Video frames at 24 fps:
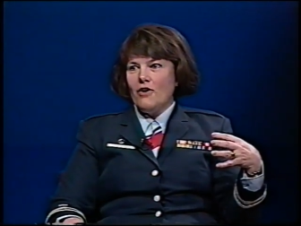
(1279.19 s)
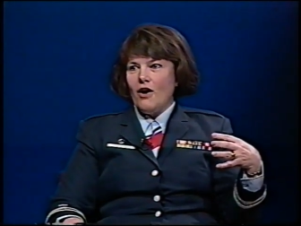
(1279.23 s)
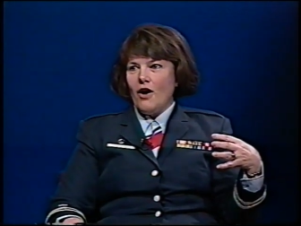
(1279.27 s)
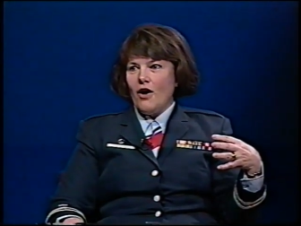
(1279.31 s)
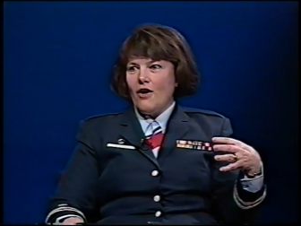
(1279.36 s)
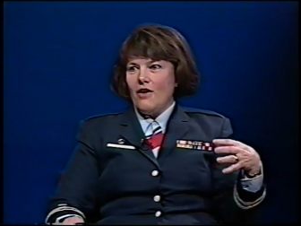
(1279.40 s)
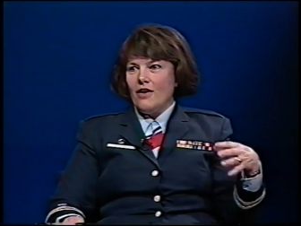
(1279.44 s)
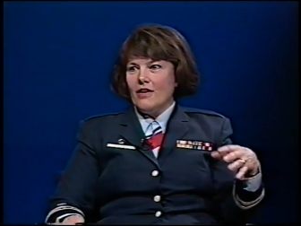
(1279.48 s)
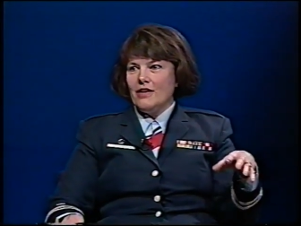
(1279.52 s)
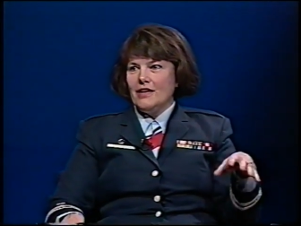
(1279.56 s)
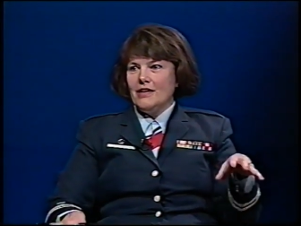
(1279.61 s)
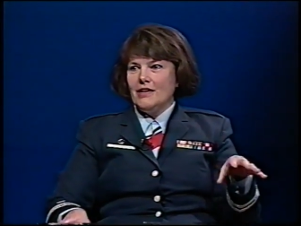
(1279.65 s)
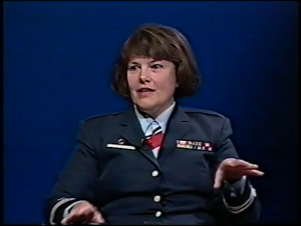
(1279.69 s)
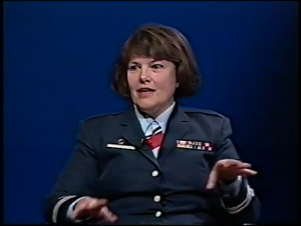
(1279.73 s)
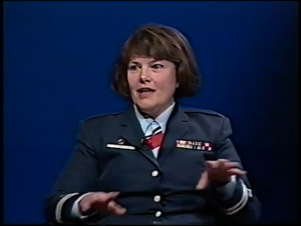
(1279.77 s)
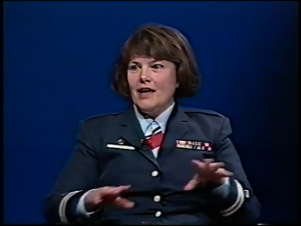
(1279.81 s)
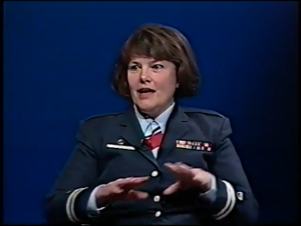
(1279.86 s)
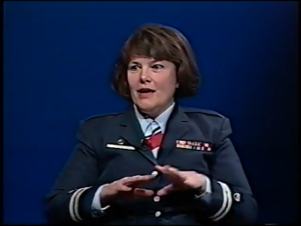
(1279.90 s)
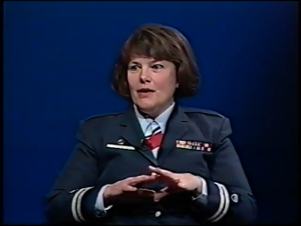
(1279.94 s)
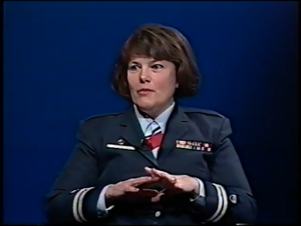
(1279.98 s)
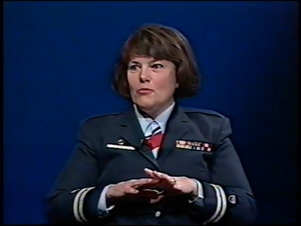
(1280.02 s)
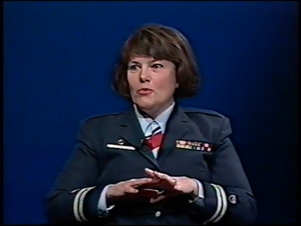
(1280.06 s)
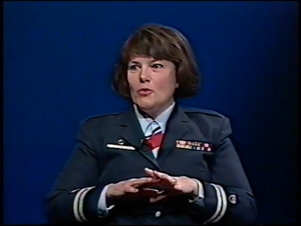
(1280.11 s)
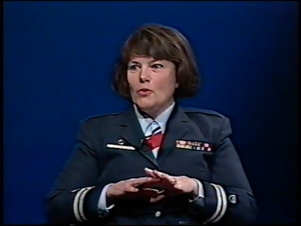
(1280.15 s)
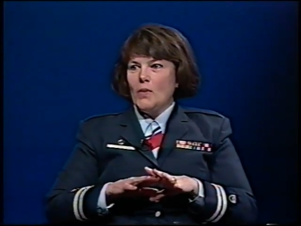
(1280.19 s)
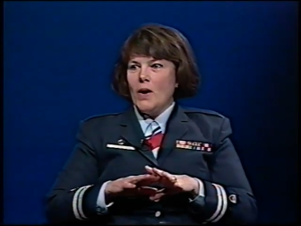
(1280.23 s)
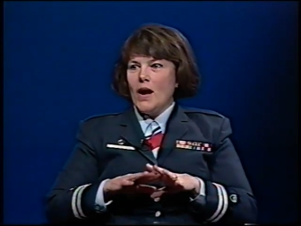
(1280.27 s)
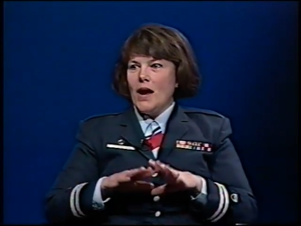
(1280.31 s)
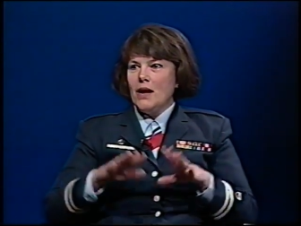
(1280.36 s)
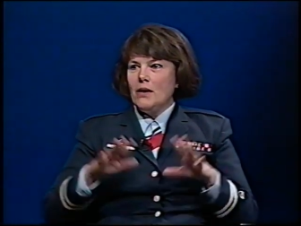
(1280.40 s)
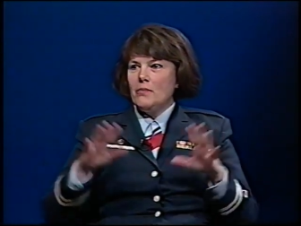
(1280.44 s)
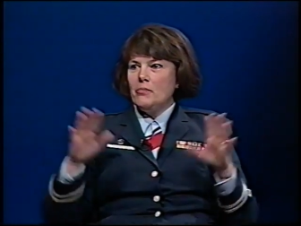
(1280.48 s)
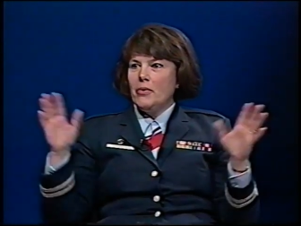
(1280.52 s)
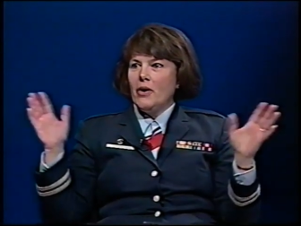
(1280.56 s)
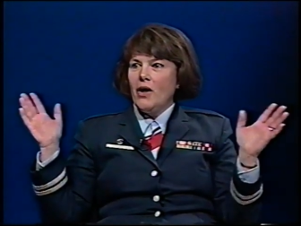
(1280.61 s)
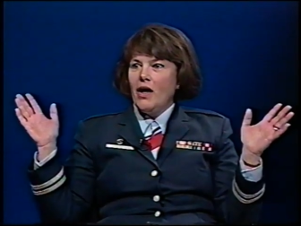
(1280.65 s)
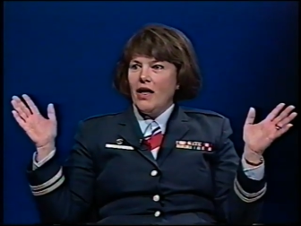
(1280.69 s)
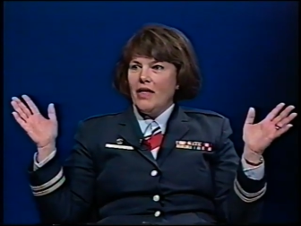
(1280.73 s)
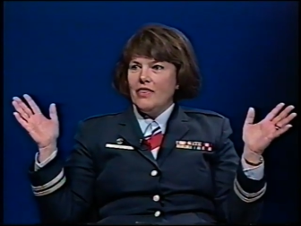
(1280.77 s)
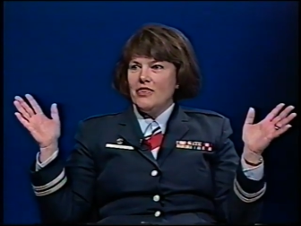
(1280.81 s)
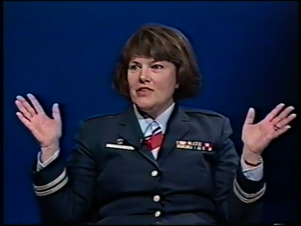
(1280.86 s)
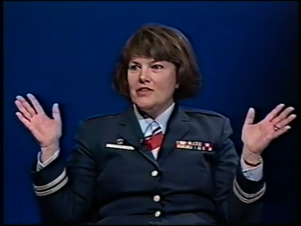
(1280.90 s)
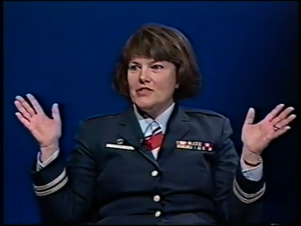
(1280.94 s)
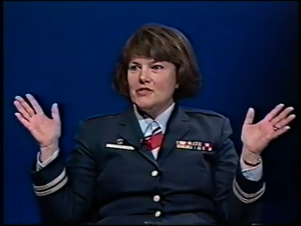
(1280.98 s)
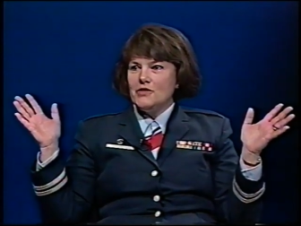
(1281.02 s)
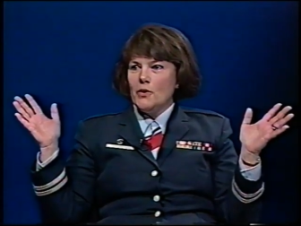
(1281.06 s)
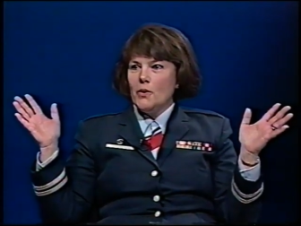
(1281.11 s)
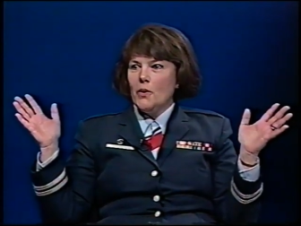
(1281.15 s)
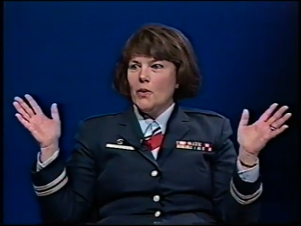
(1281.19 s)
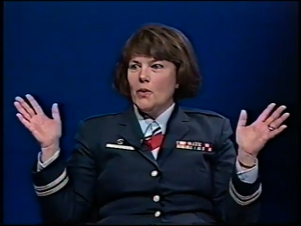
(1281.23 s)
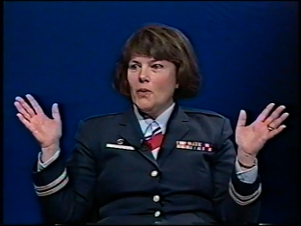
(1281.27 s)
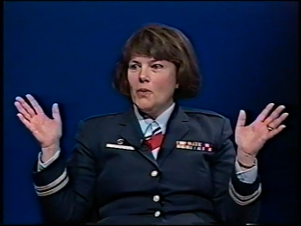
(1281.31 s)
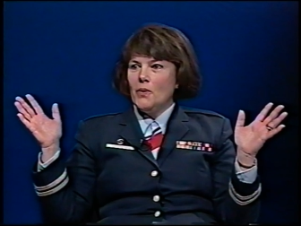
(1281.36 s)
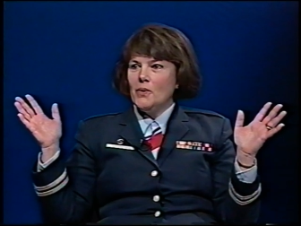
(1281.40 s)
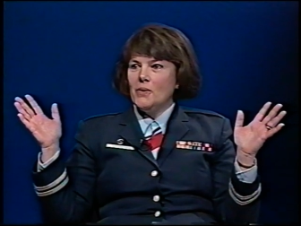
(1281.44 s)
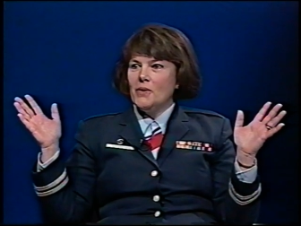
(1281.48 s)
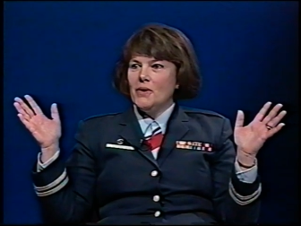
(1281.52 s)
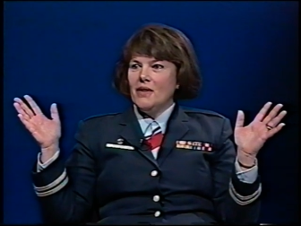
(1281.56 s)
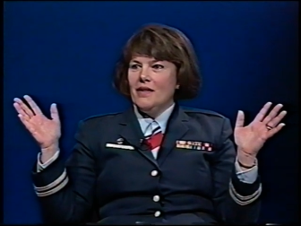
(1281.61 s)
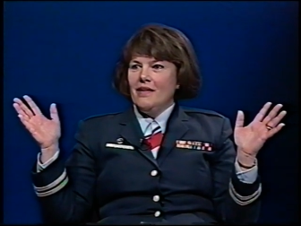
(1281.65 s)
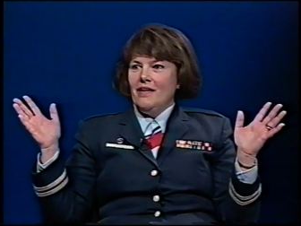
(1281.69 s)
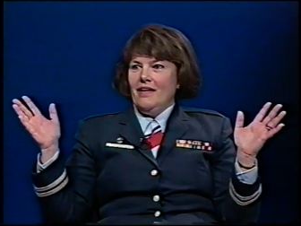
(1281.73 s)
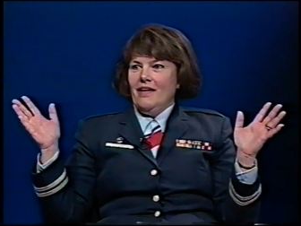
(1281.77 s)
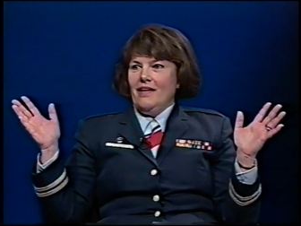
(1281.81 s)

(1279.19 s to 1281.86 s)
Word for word: fog and came right upon this whole